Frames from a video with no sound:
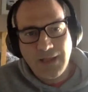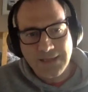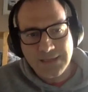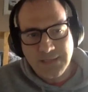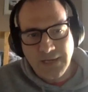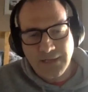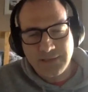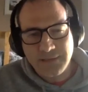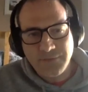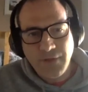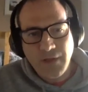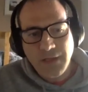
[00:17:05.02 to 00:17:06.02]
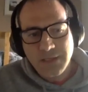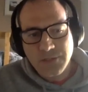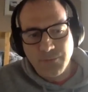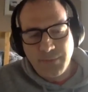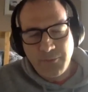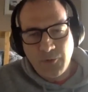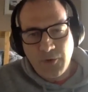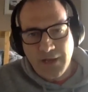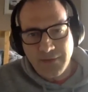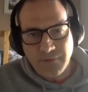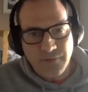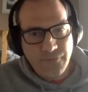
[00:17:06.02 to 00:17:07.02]
and selective, some people
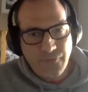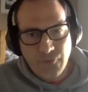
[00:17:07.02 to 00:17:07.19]
either